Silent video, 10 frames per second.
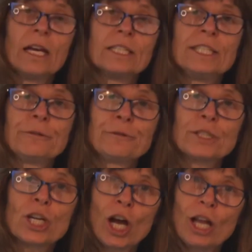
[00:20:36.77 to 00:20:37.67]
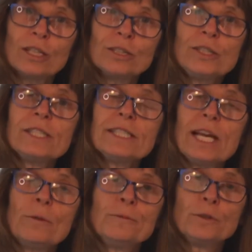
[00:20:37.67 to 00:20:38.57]
different colors is
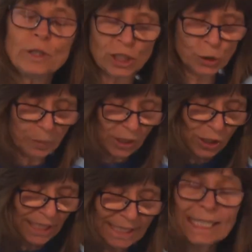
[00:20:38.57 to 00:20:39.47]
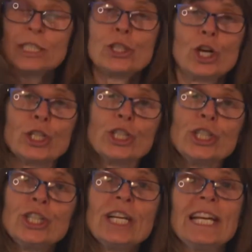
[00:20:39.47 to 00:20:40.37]
helpful, especially the
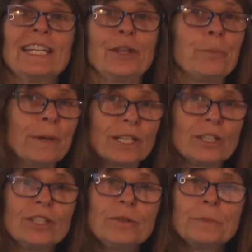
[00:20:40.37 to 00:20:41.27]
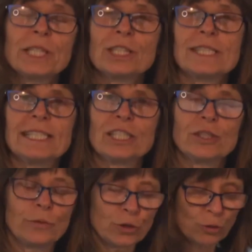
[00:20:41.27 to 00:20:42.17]
darker the better, because there are
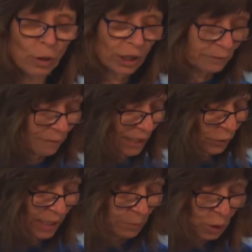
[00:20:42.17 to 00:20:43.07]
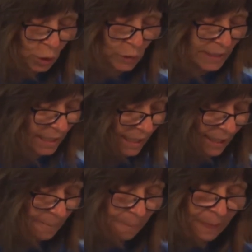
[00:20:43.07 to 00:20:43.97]
stronger phytochemicals in
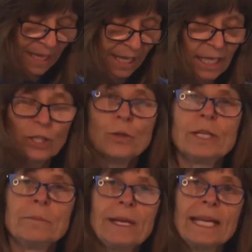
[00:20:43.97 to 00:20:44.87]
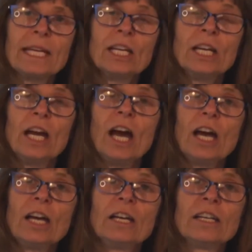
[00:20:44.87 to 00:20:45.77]
there. You can make
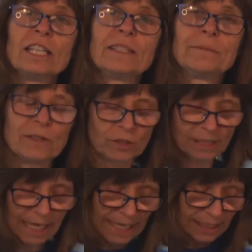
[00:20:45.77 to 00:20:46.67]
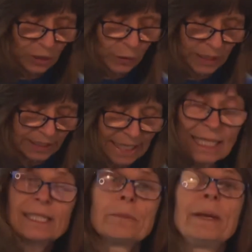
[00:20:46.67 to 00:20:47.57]
you can
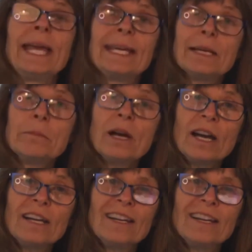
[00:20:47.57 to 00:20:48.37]
slice up jicama